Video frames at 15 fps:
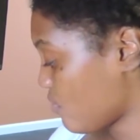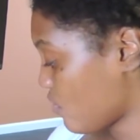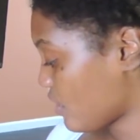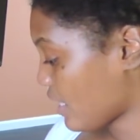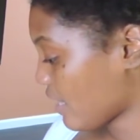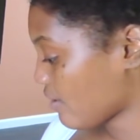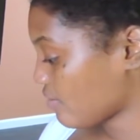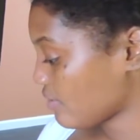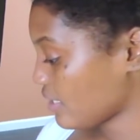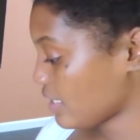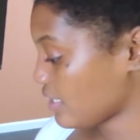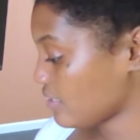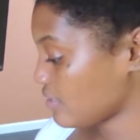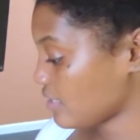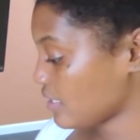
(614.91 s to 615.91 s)
them on out
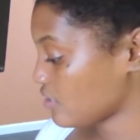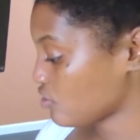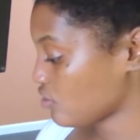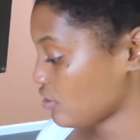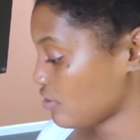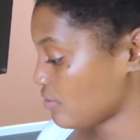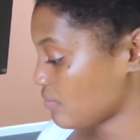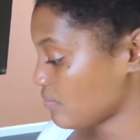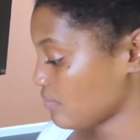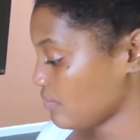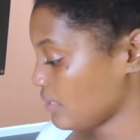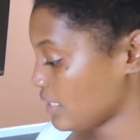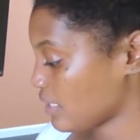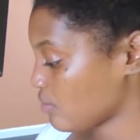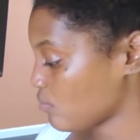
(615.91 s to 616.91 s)
and drink them,
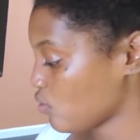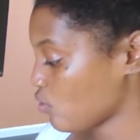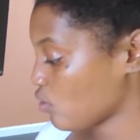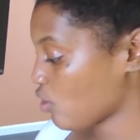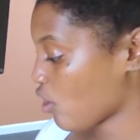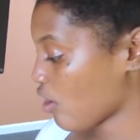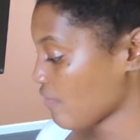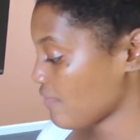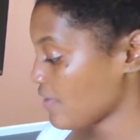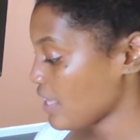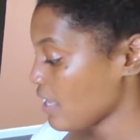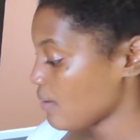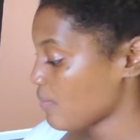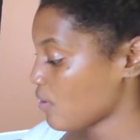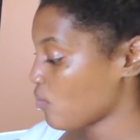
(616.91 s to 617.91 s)
let them cool
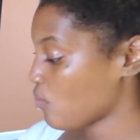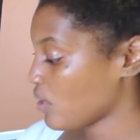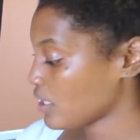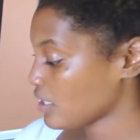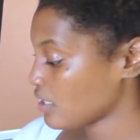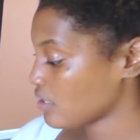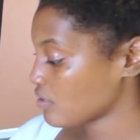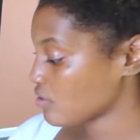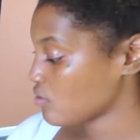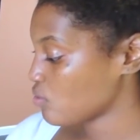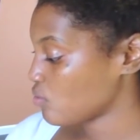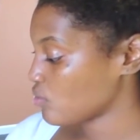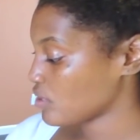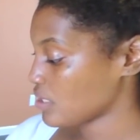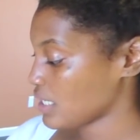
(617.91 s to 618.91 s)
off. But one other
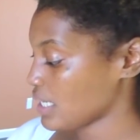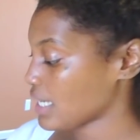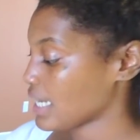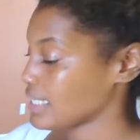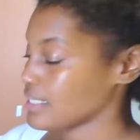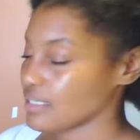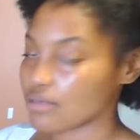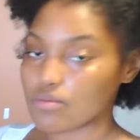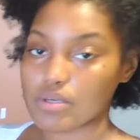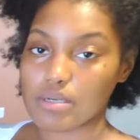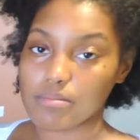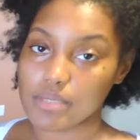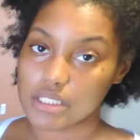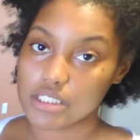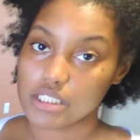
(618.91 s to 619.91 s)
cool thing I did want
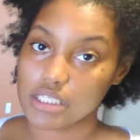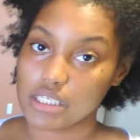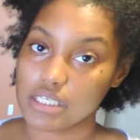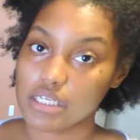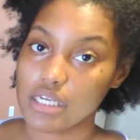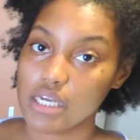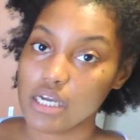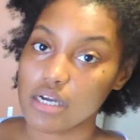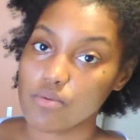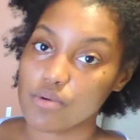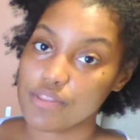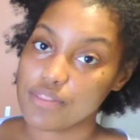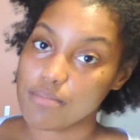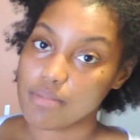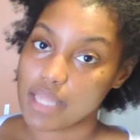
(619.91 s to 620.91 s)
to mention
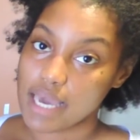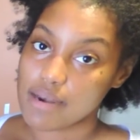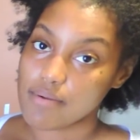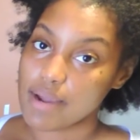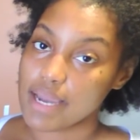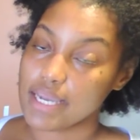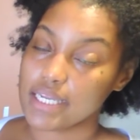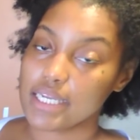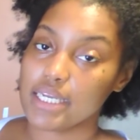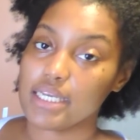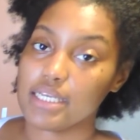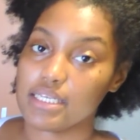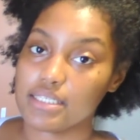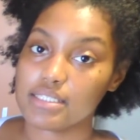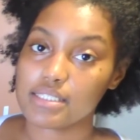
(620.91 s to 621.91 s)
with the Bladderwrack
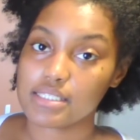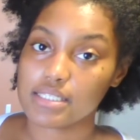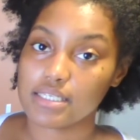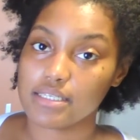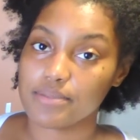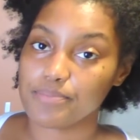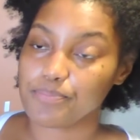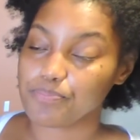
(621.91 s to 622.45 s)
is